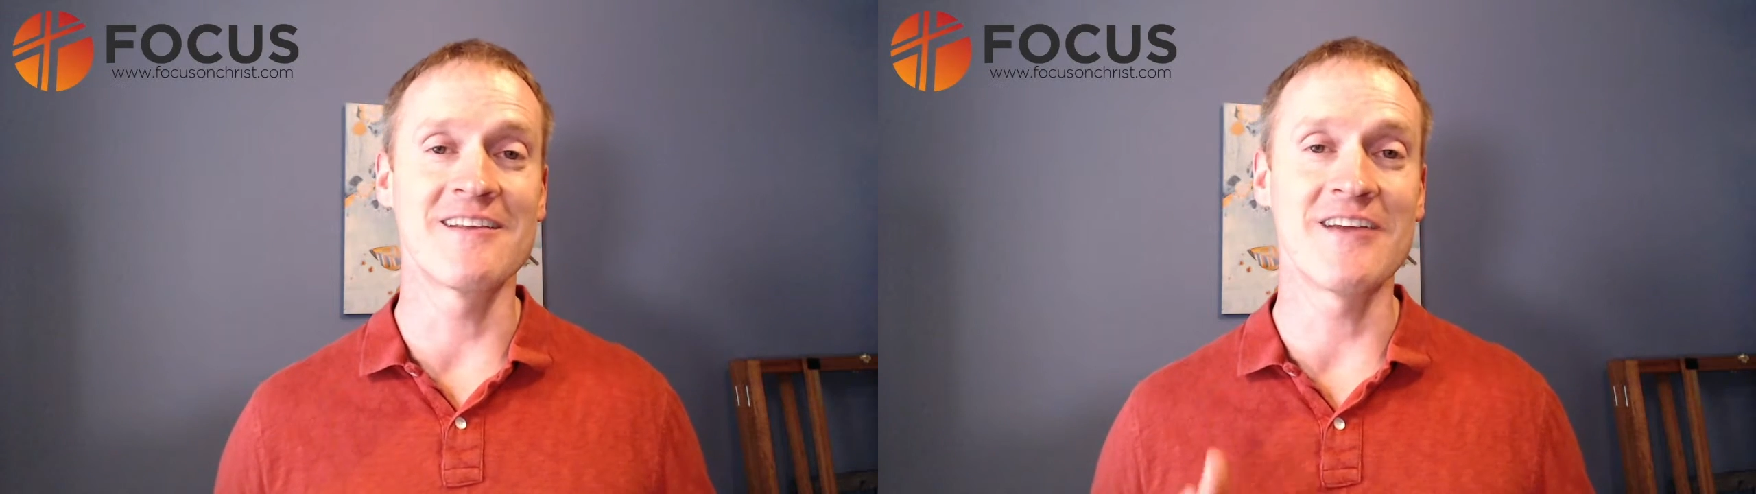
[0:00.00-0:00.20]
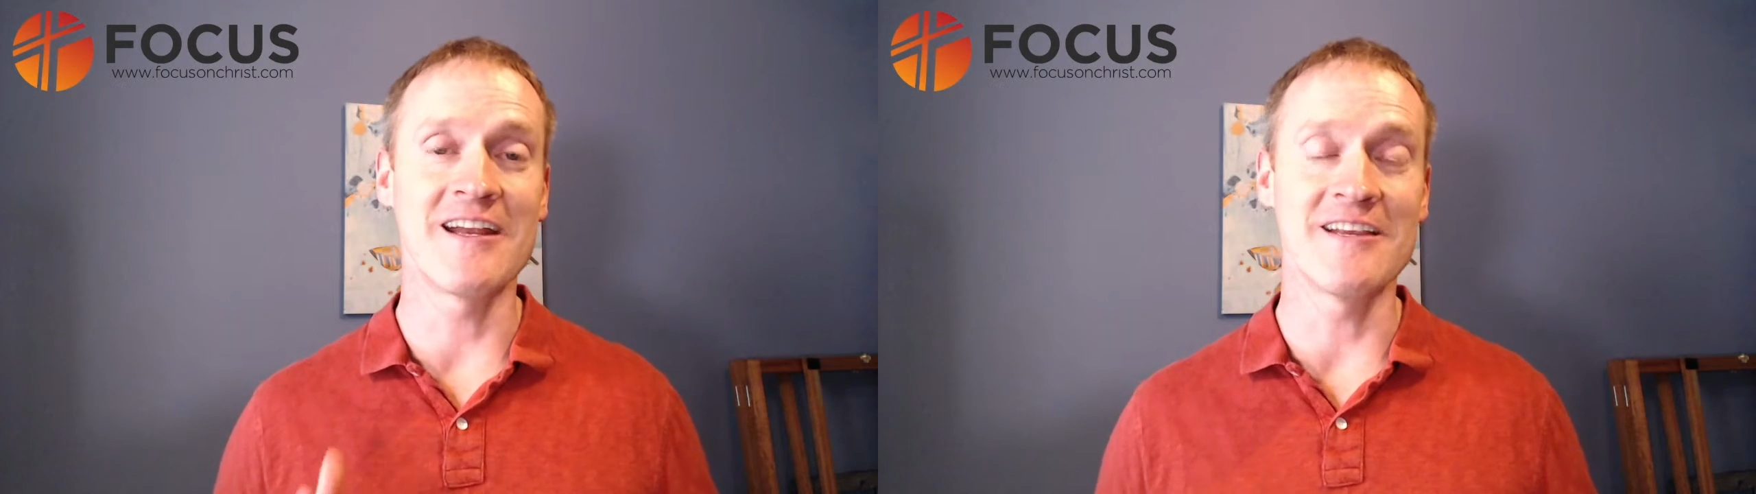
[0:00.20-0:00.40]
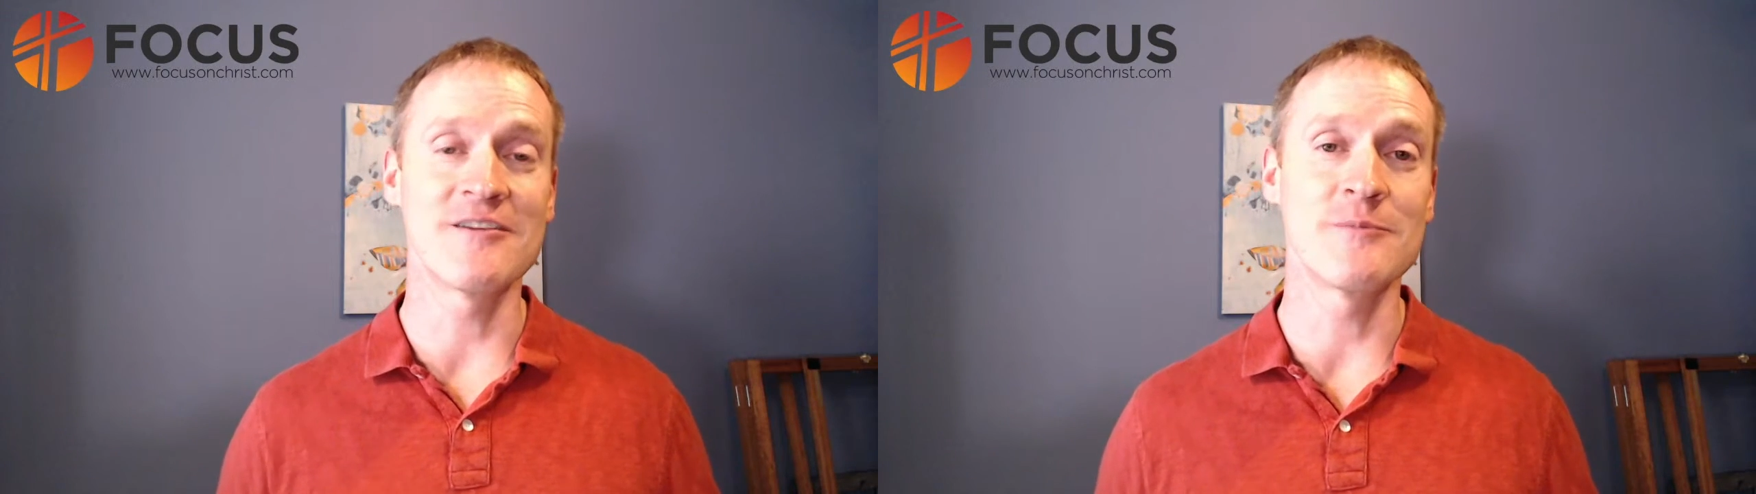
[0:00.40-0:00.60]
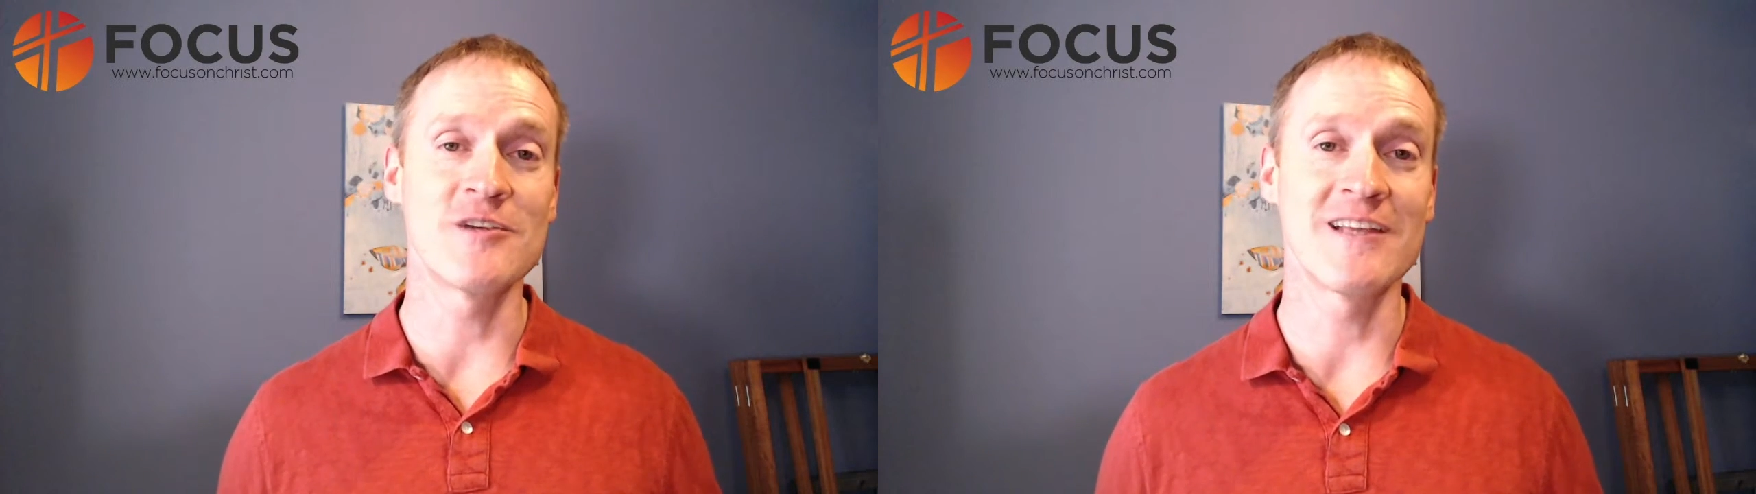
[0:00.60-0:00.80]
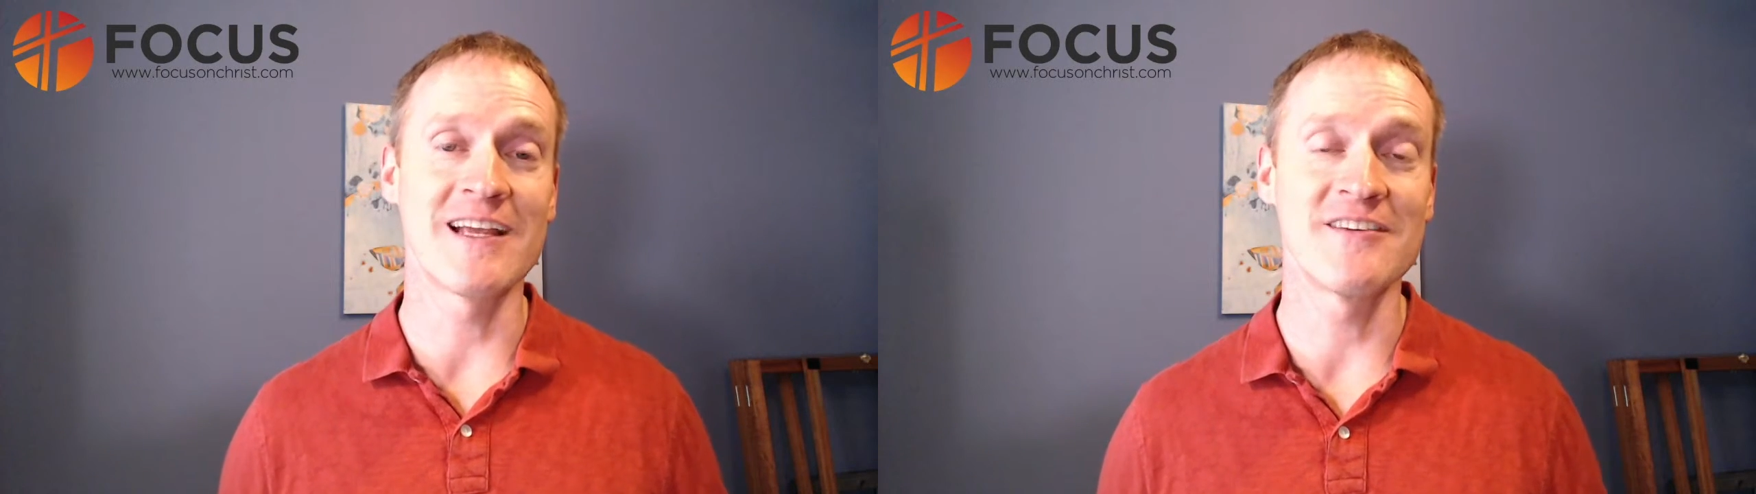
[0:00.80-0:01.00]
exciting
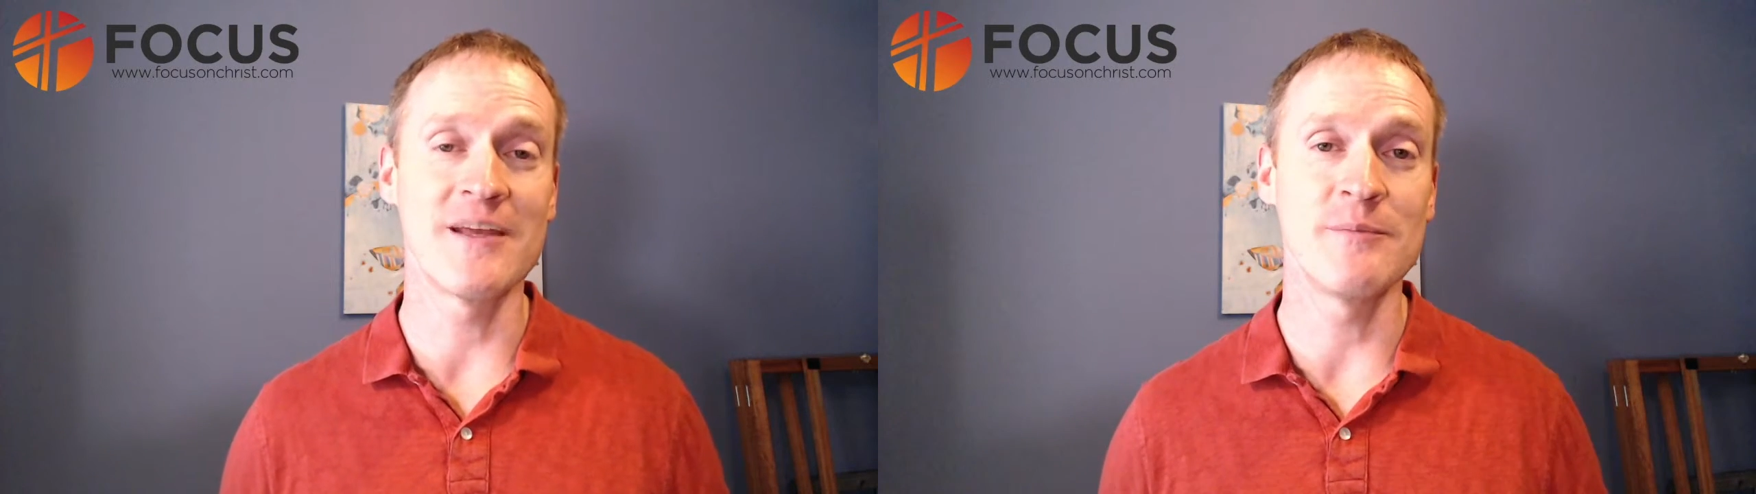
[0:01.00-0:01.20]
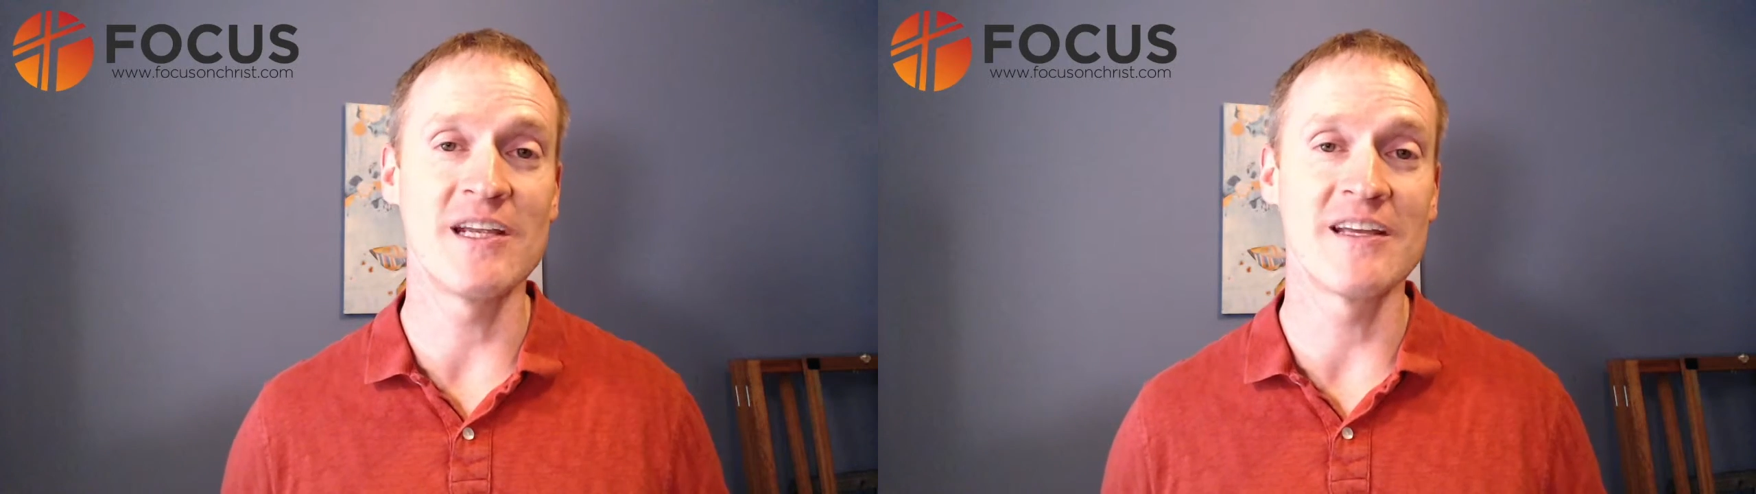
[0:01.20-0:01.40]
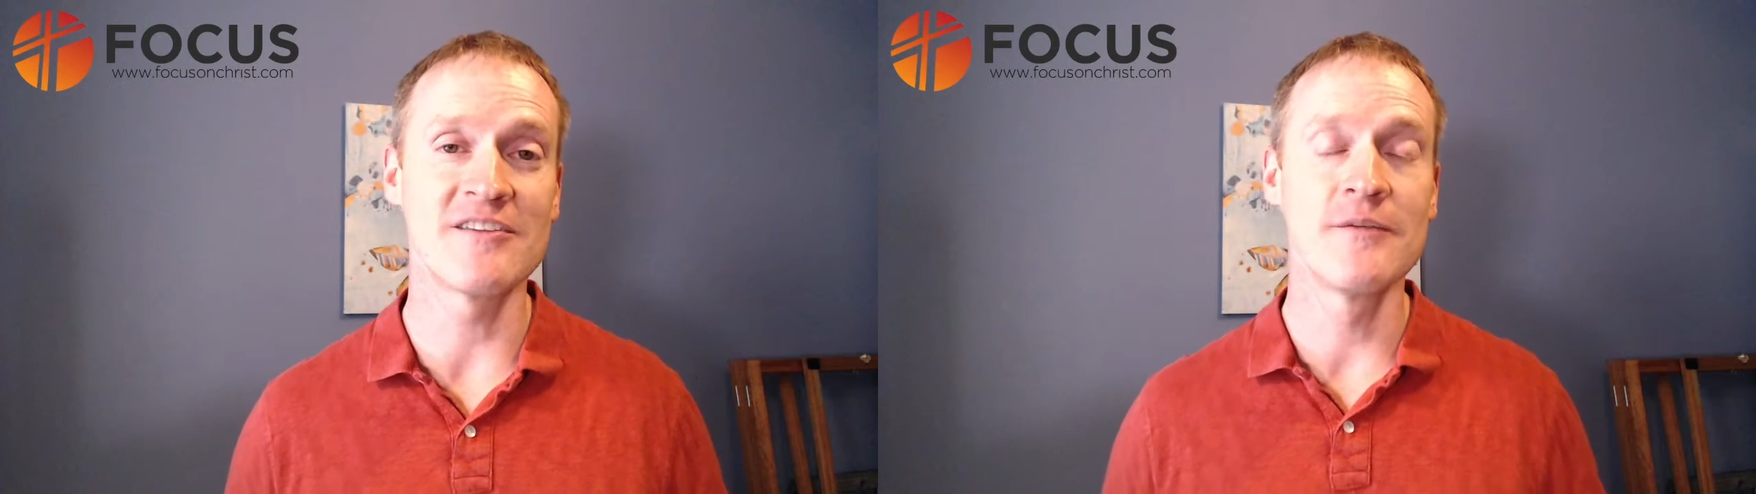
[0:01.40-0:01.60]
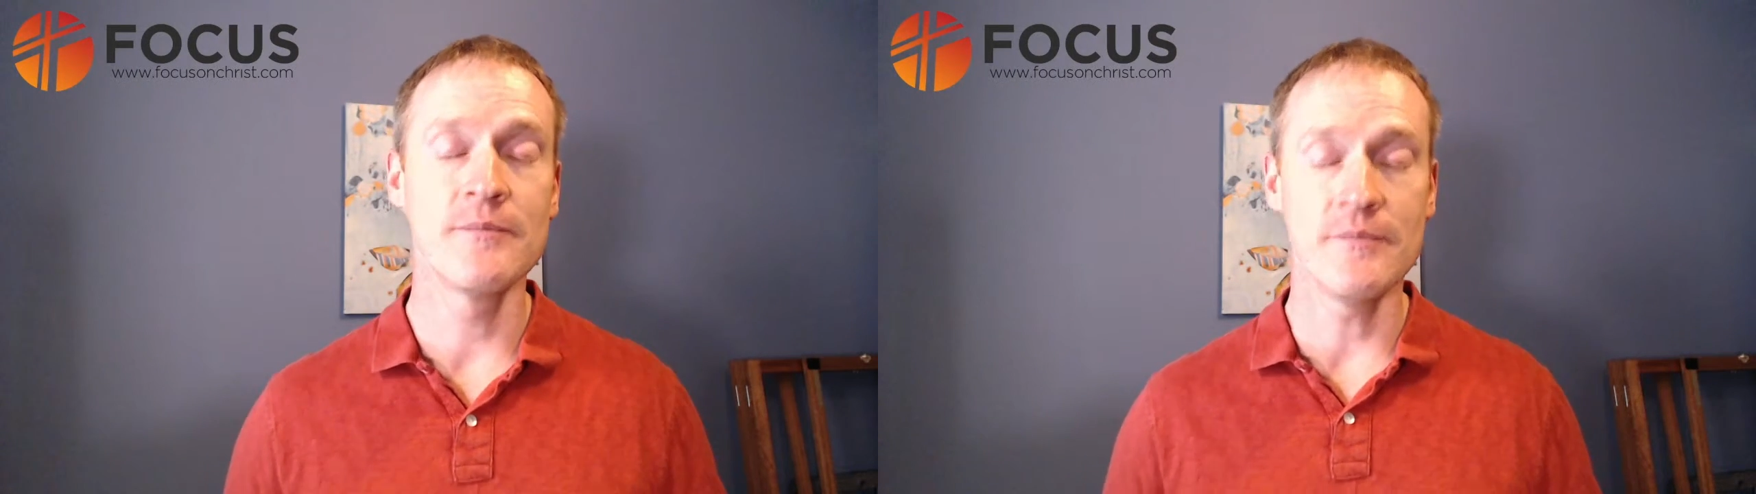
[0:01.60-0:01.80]
subject, like I said, because